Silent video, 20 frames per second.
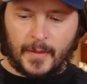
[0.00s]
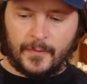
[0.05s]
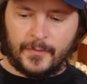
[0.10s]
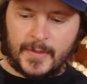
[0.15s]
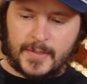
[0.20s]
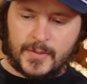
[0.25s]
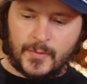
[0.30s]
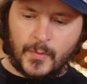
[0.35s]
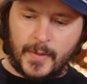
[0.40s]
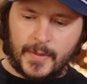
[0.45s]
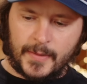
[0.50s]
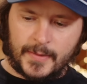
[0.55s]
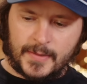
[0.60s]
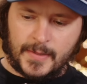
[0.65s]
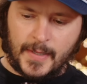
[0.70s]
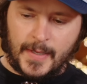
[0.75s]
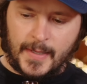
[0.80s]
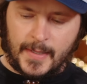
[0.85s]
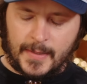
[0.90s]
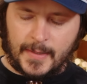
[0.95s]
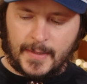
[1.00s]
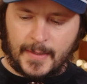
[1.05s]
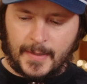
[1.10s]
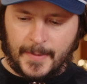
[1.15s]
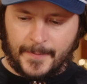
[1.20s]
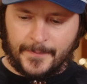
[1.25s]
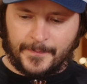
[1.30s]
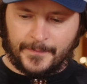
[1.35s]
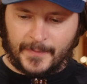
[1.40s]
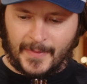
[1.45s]
This one's like,
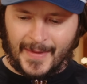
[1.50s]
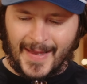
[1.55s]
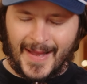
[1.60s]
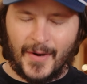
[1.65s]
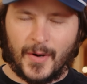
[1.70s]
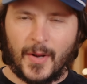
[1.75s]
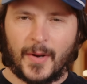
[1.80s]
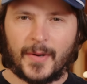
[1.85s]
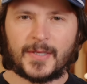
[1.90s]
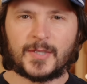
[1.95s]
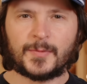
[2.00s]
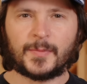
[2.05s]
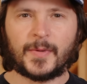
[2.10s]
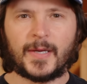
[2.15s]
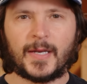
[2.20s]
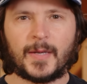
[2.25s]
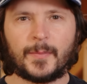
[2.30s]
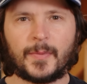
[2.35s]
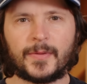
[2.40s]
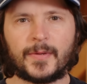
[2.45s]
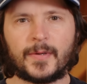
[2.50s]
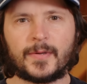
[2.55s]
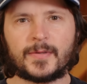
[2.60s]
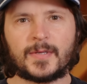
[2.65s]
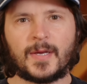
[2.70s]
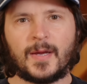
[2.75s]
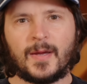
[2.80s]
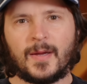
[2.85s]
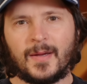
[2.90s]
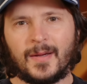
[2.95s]
I don't know how to explain it, but
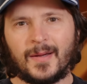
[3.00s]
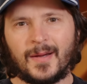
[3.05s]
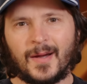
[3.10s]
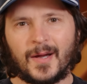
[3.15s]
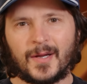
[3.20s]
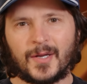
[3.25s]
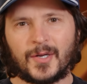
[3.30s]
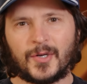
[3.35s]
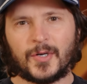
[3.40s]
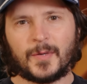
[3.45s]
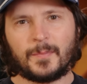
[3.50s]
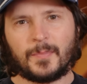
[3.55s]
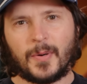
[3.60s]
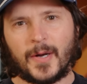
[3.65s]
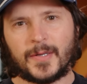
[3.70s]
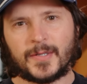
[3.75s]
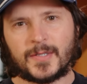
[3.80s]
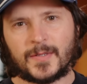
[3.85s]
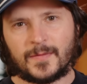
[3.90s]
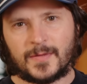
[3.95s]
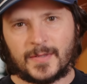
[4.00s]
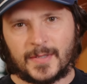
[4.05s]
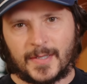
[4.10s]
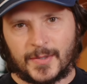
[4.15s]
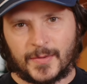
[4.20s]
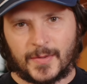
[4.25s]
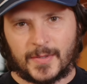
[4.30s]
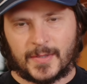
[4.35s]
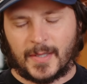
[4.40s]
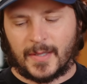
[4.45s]
there's a good punch of
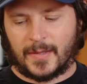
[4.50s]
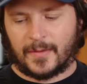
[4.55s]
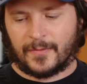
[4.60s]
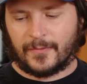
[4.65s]
citrus